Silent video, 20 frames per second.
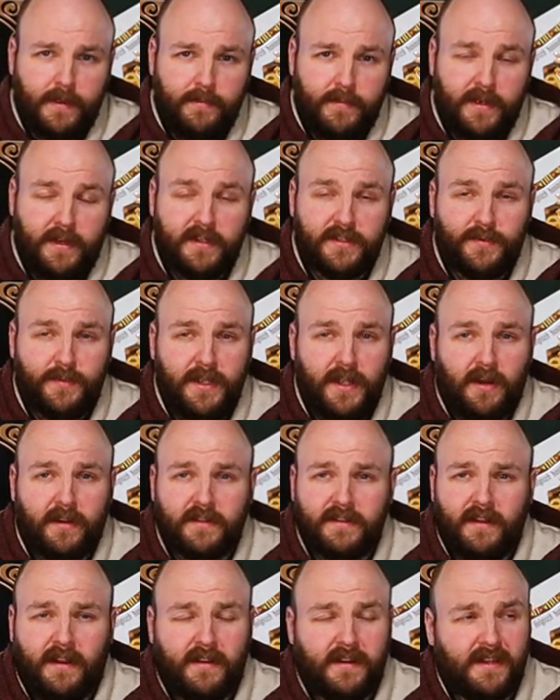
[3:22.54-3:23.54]
Because we
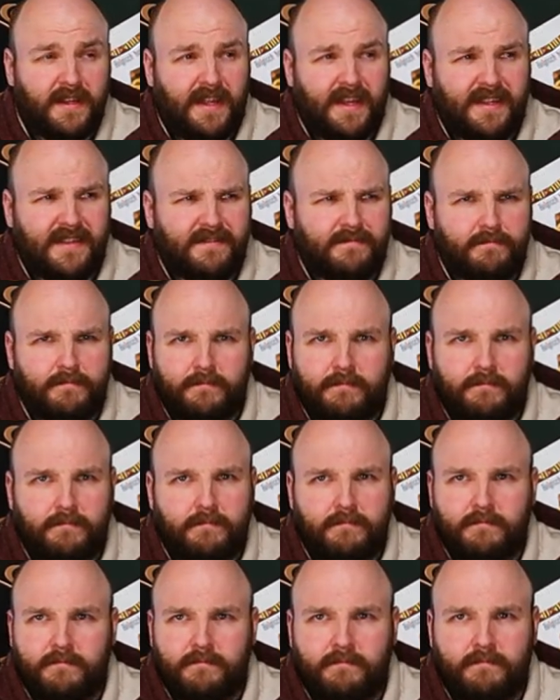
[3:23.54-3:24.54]
are talking like
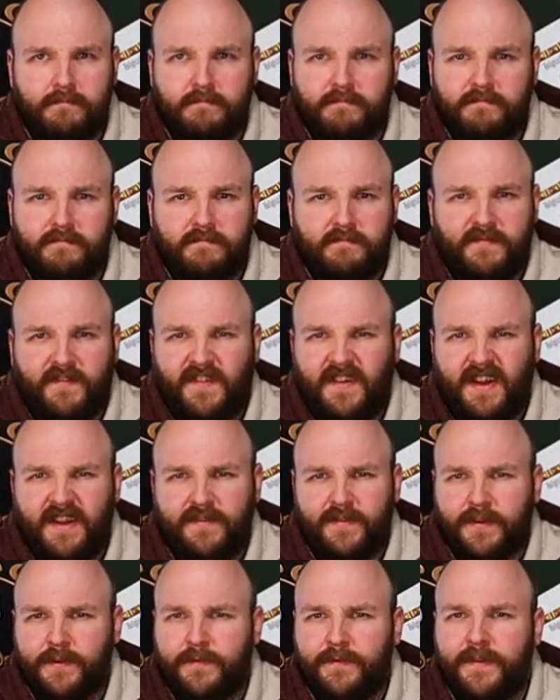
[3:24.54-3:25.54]

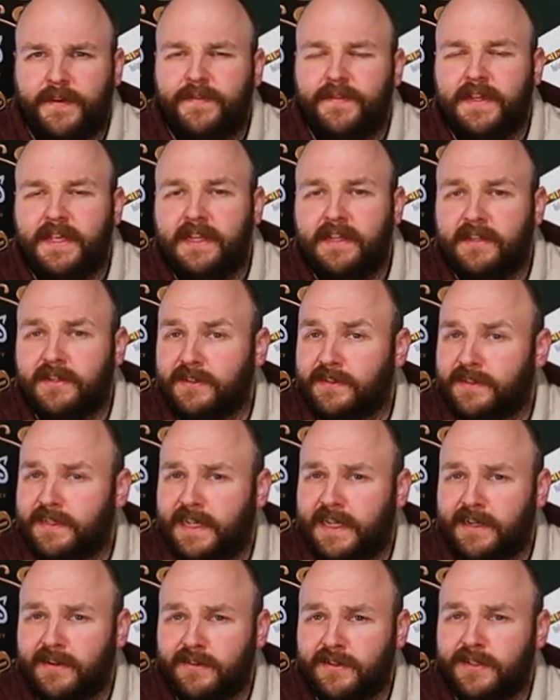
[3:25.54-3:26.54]
5 to 15
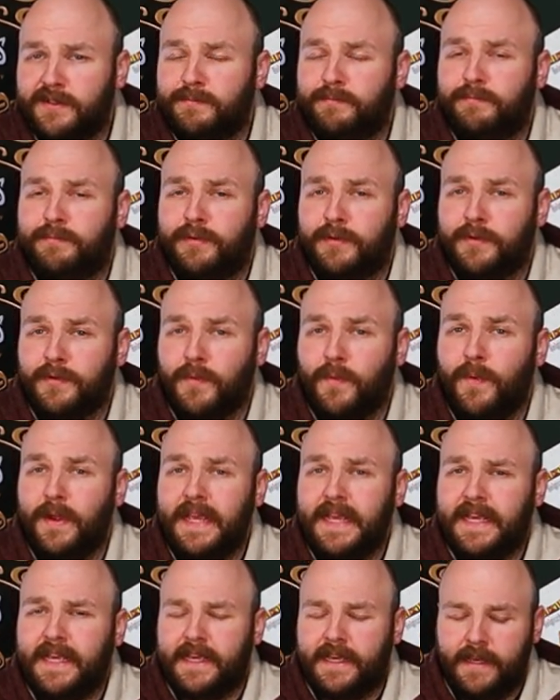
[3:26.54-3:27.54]
containers per
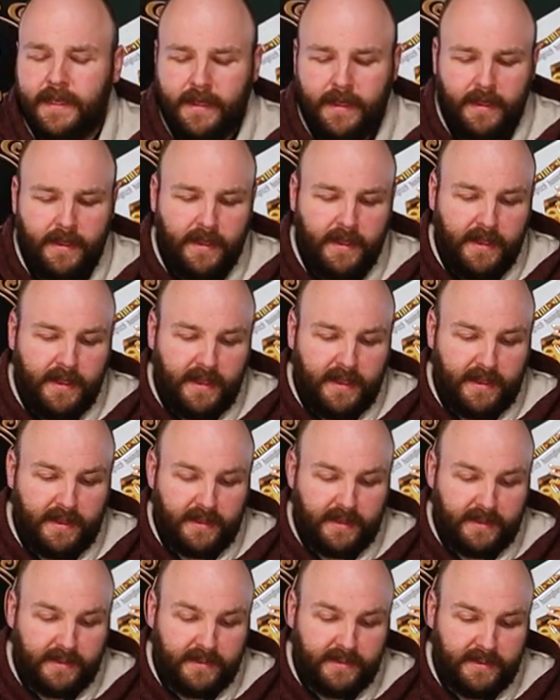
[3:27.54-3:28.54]
week,
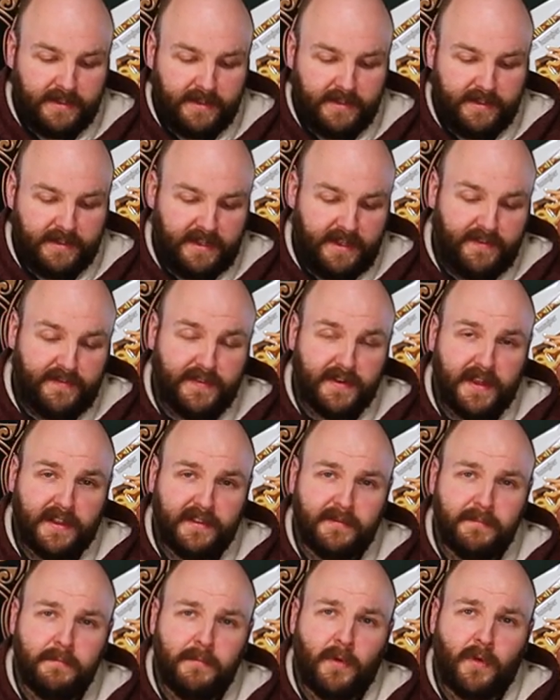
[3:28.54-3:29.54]
if
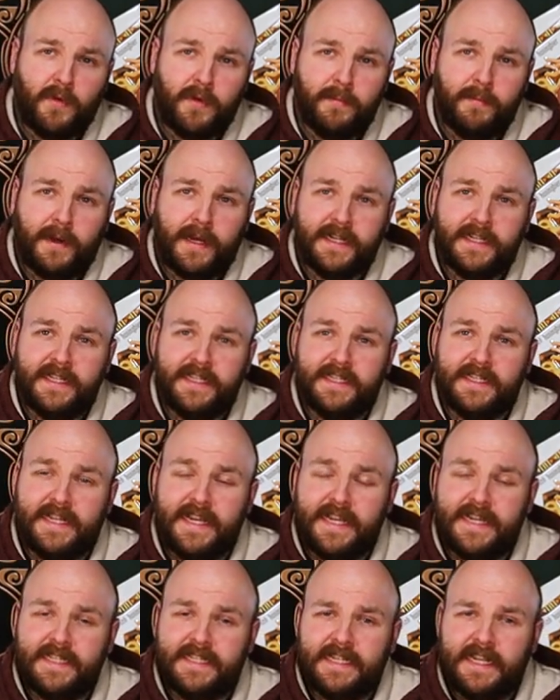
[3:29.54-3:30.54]
not more by these
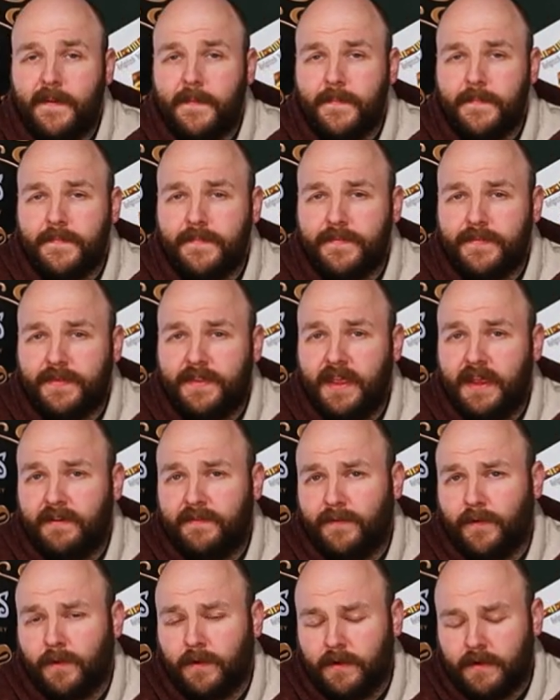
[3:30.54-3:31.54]
days.
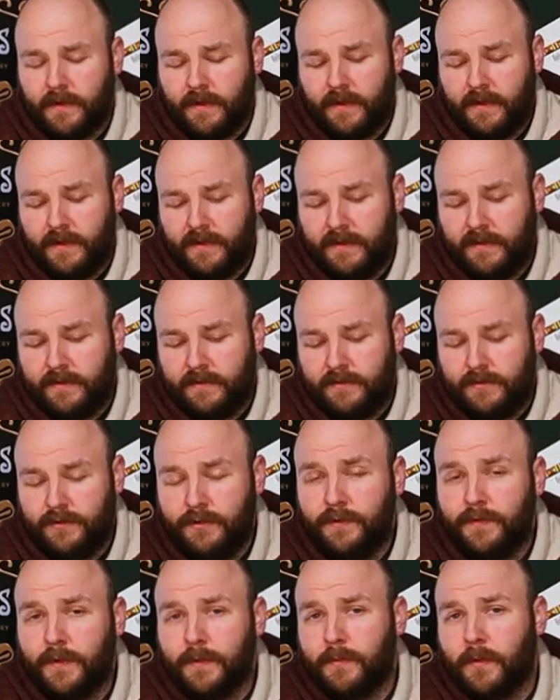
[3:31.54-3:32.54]
Therefore,
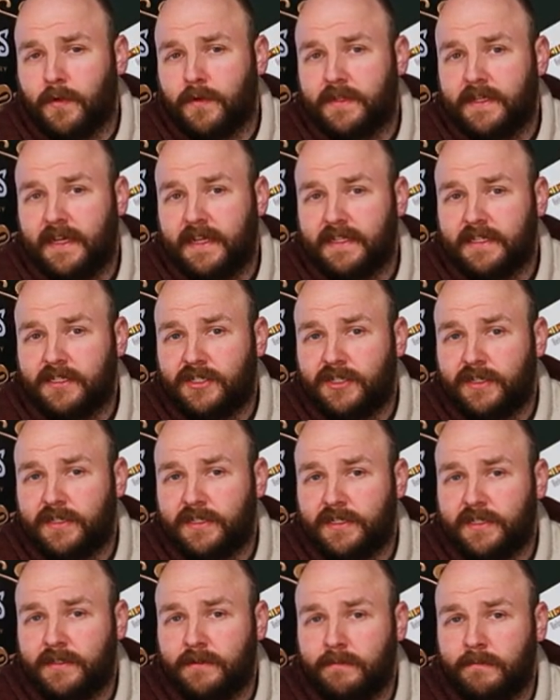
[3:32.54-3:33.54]
Duvel Moortgat
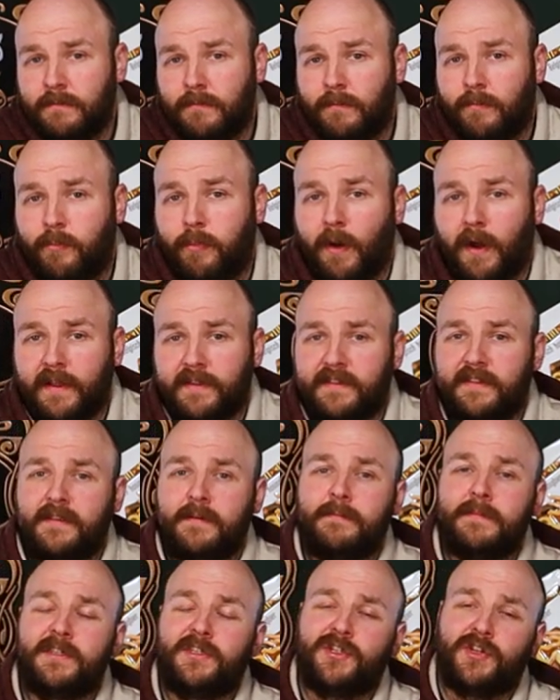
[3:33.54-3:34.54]
just bought
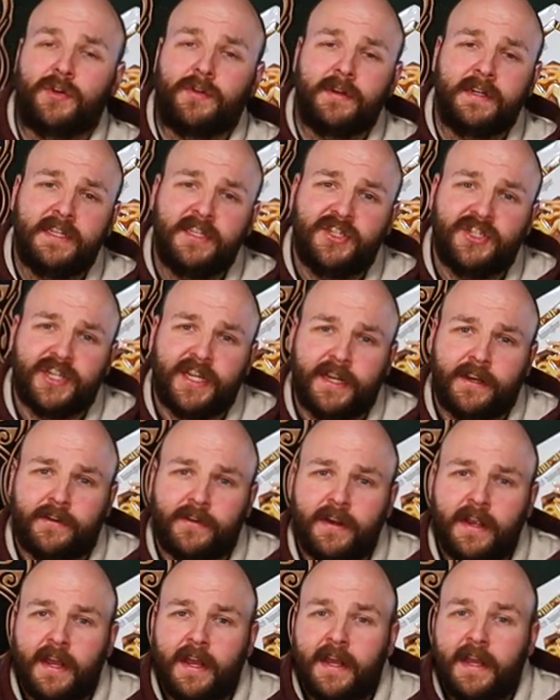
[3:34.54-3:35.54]
the majority
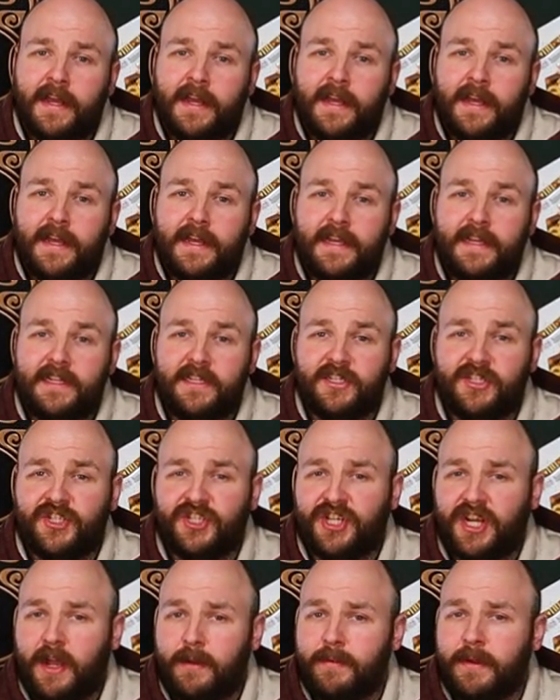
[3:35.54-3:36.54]
share in
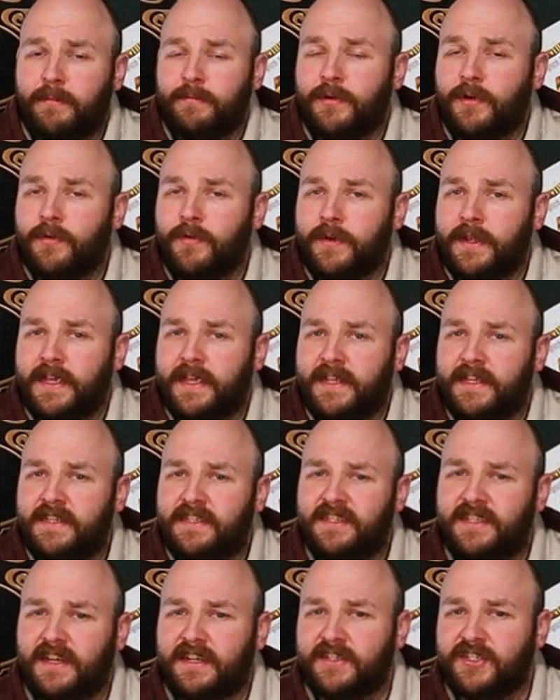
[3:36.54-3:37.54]
Chaba Brewery
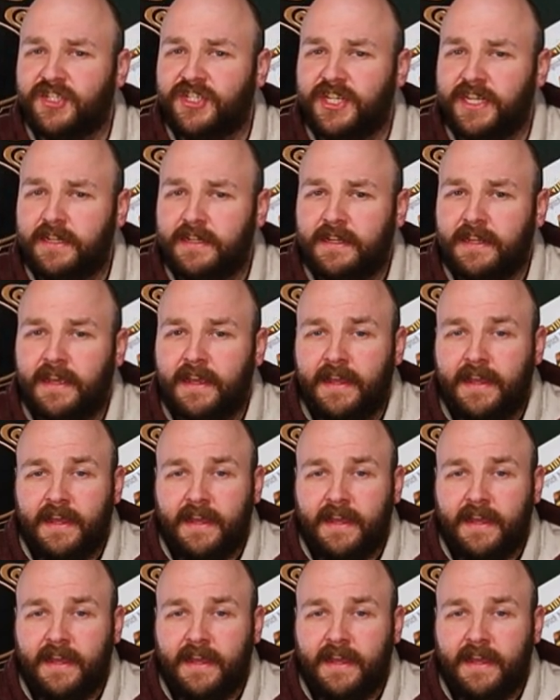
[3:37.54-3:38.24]
in Tianjin,